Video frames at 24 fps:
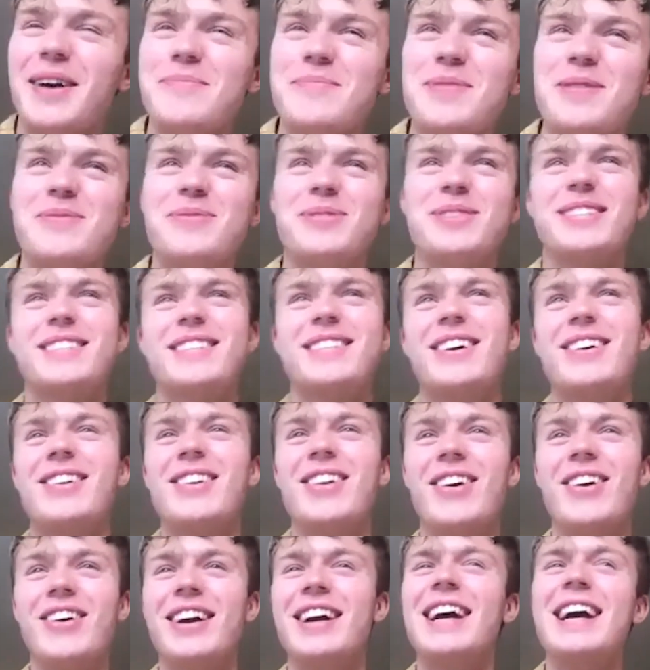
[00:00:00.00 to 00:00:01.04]
bit for so
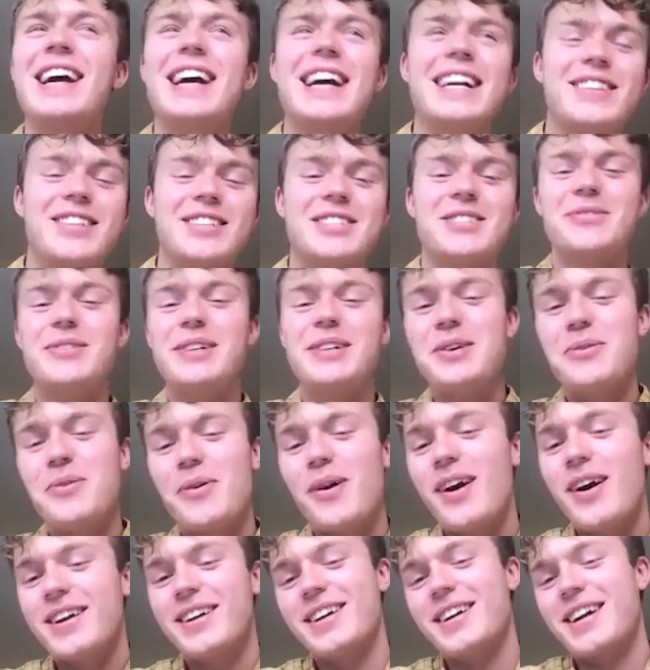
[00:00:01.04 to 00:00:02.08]
long. It doesn't really
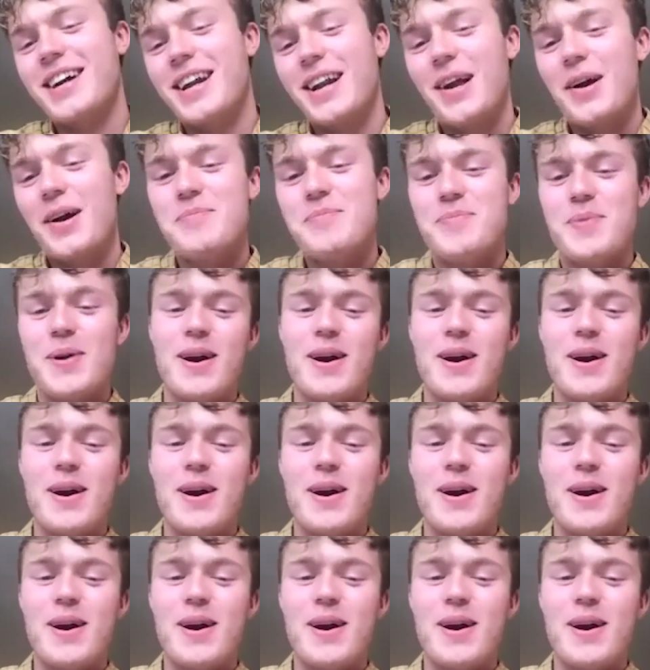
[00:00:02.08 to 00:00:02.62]
work at club